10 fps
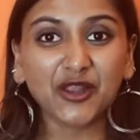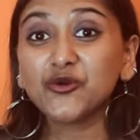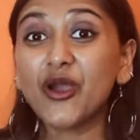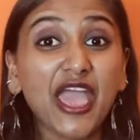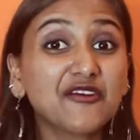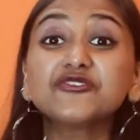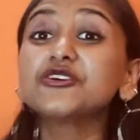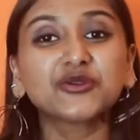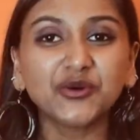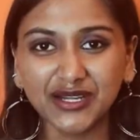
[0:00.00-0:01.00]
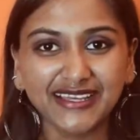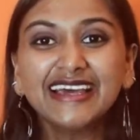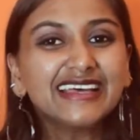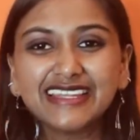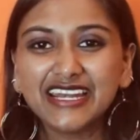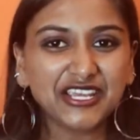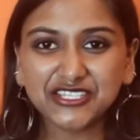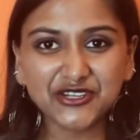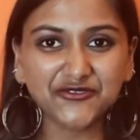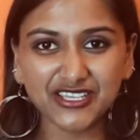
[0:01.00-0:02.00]
who ever ruled the
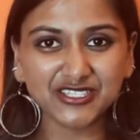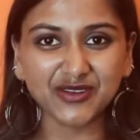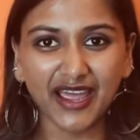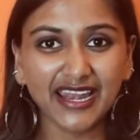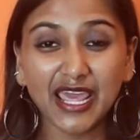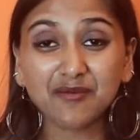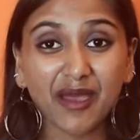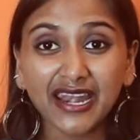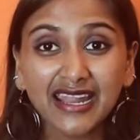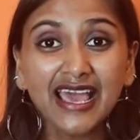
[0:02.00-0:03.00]
nation of Israel. Amen.